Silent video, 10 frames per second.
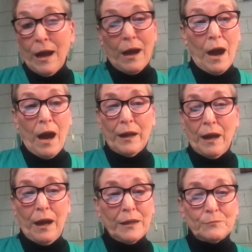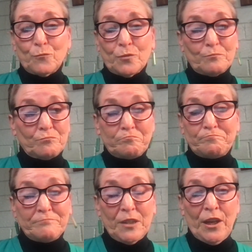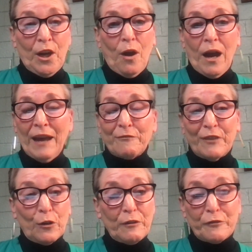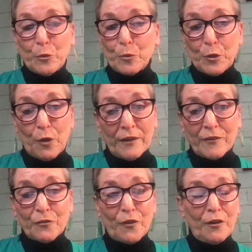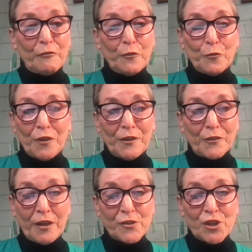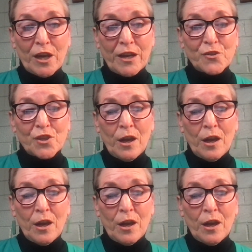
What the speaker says: I I have very few regrets, very few things I'd change.